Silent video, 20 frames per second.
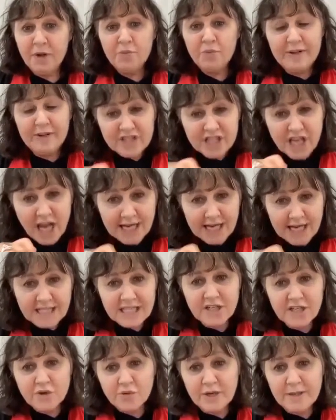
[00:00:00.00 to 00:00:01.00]
we've signed
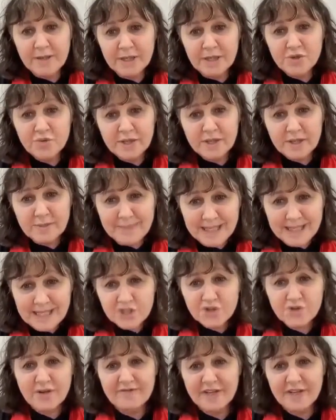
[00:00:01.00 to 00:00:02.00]
an agreement with the
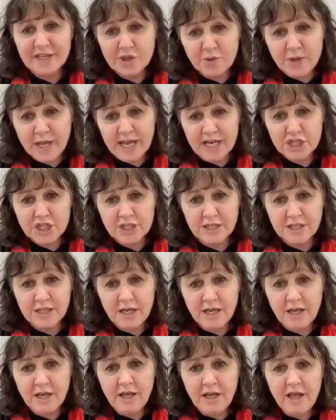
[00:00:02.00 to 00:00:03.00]
Ministry of
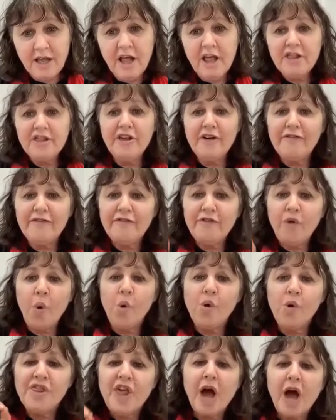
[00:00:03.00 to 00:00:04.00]
Education. The
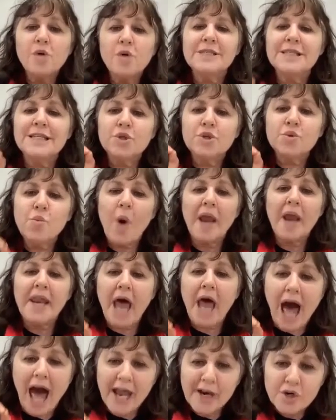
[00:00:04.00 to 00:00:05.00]

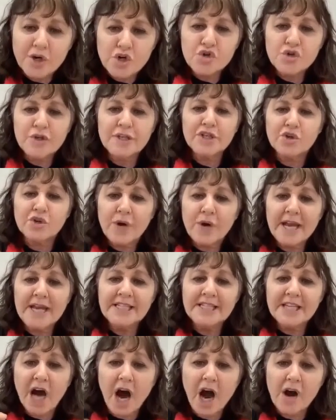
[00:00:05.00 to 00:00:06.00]
4,100
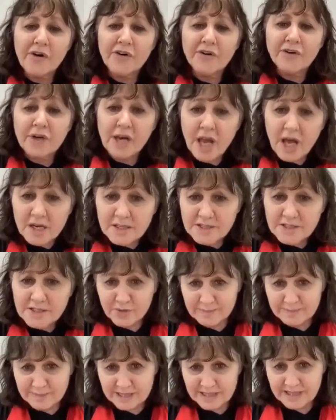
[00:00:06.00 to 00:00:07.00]
grade R
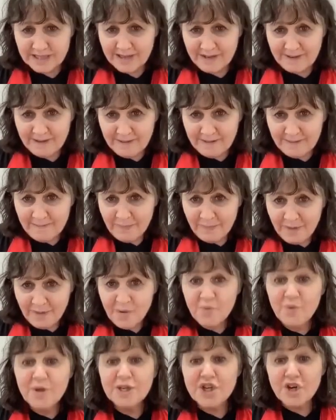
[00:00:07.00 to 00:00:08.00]
classrooms,
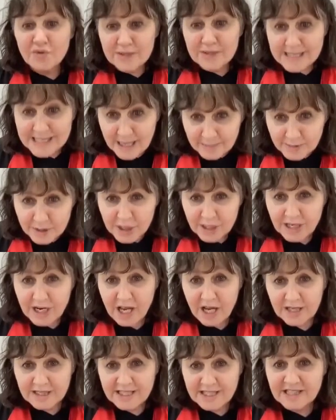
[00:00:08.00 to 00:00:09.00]
which are reception
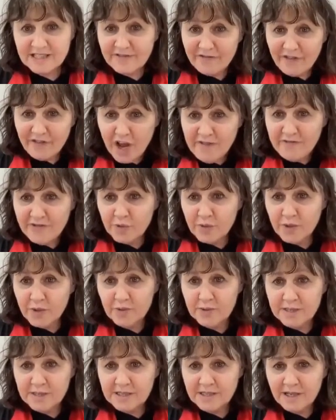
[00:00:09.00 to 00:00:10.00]
classes,
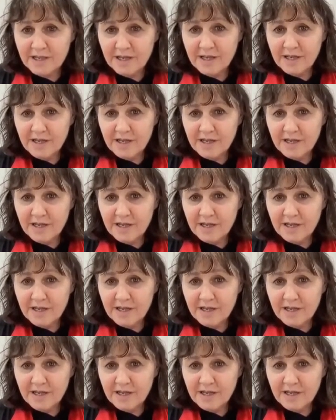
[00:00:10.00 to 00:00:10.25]
5-year-olds,